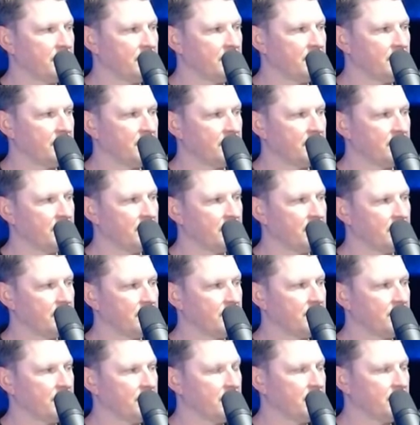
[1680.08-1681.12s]

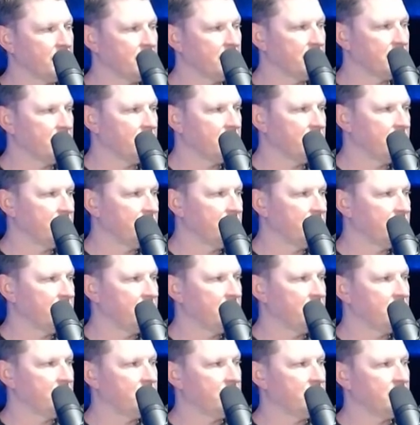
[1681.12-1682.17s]

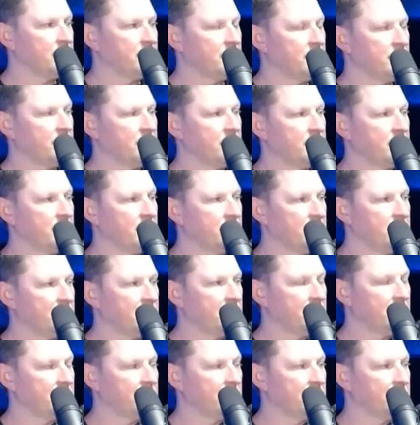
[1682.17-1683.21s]

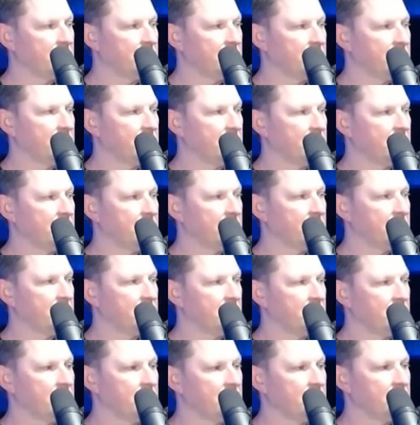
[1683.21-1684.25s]

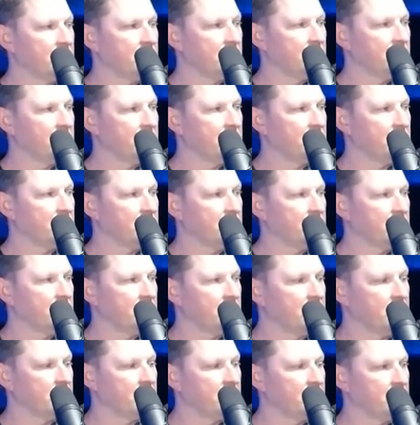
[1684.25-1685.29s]

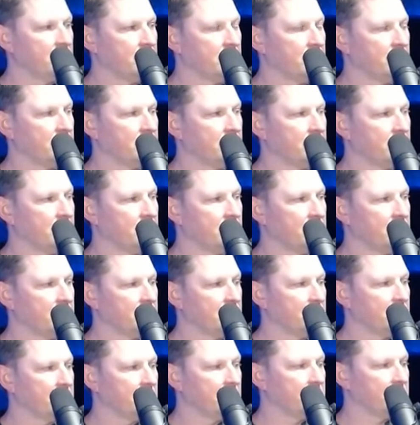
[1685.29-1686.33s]

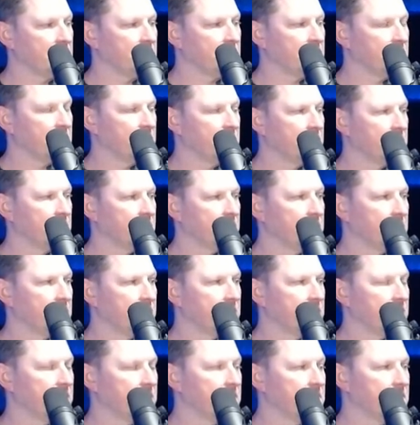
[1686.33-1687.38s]

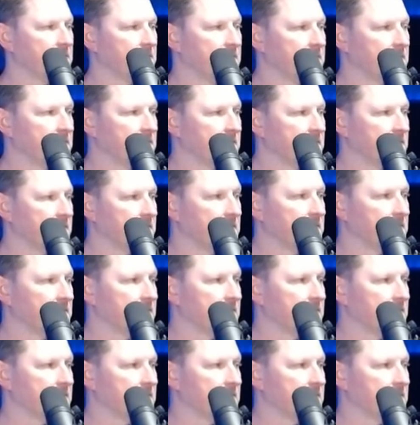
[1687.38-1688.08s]
No words are spoken by the person on screen.